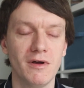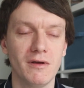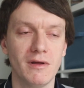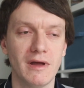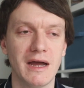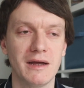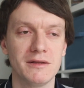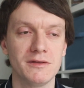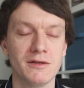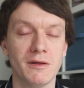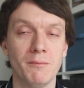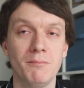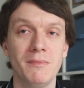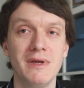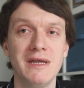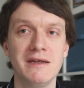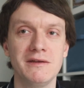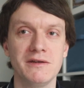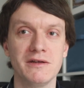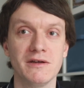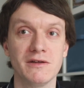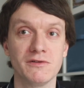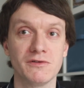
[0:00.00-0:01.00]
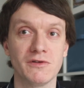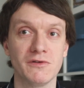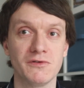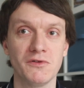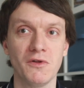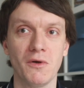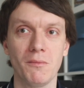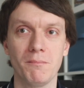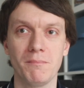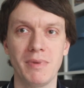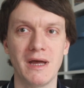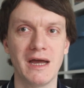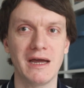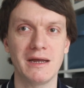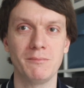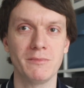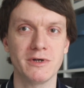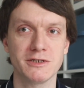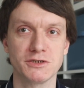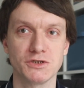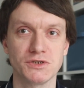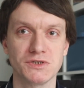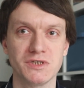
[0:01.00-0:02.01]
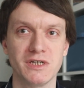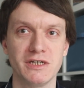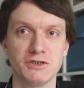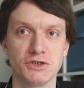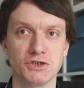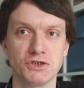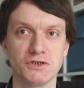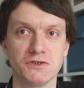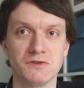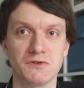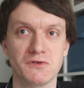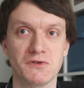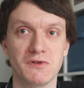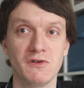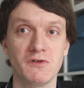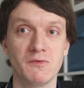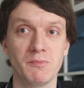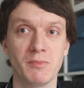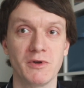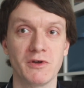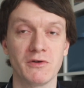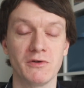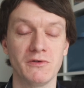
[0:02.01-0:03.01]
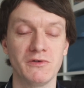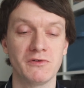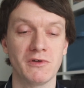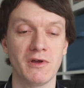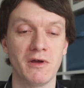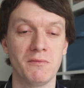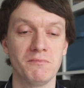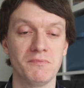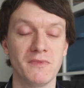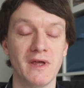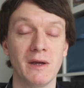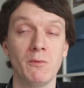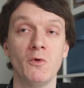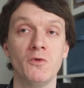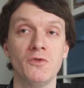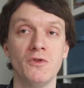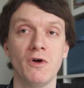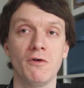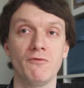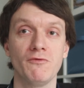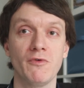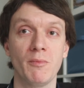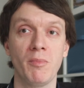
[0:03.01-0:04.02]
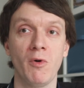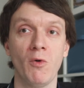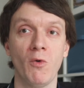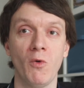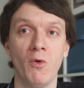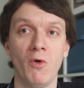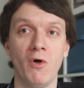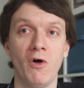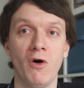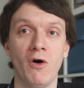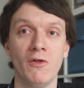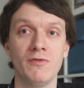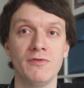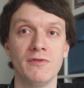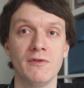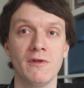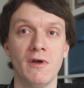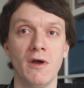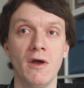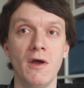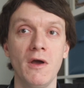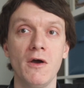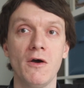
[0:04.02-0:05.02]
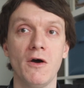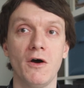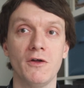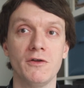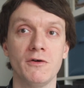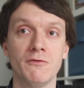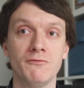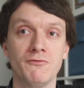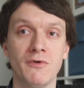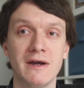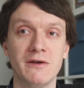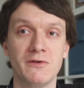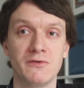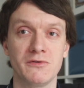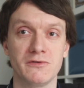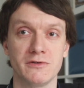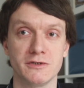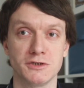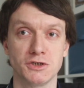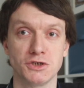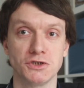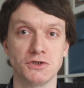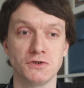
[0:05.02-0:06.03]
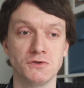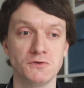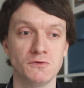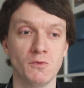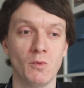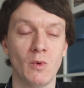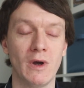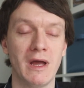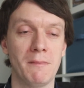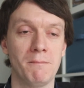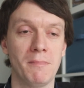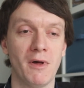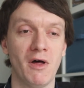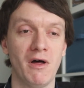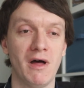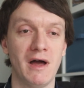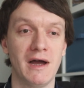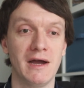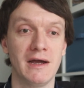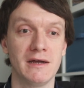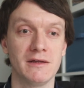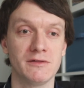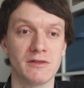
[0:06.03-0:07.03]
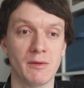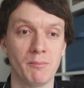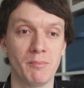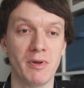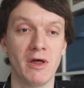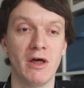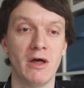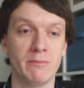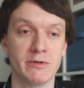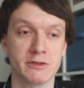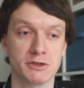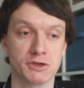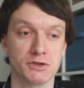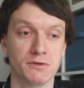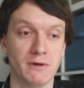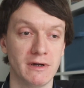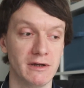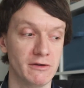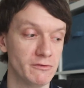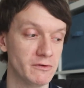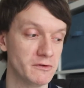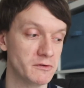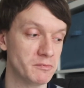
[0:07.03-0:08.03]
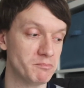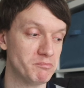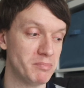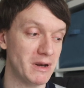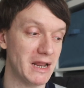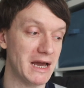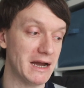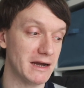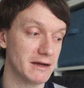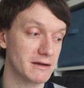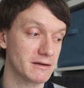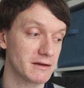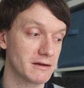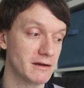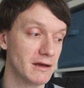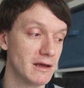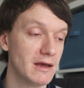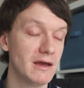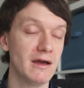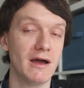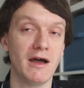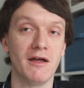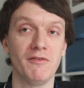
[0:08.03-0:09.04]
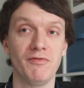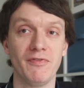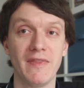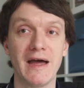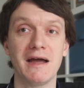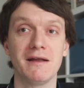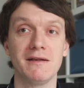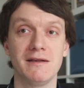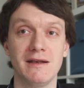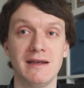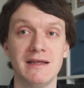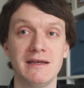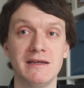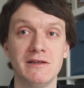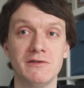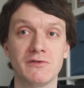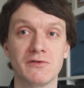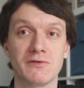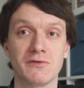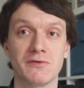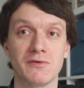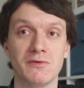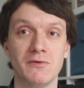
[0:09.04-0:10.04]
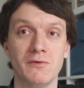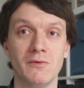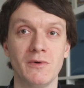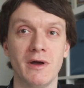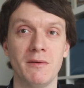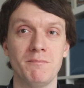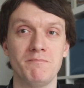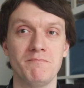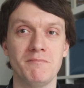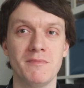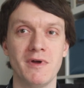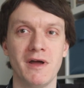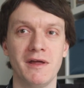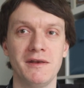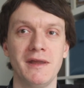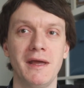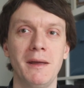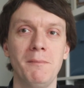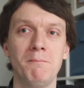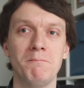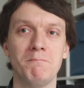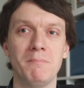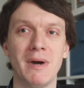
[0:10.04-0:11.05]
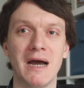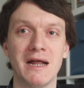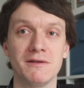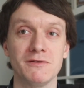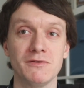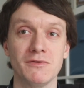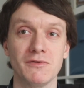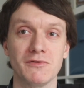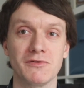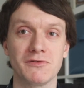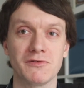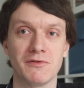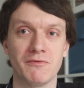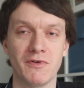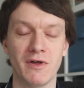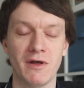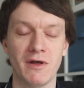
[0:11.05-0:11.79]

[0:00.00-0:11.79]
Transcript: And the media does not pay much attention to this because they will not report on a race issue whereby the perpetrator is black, and that leads to an imbalance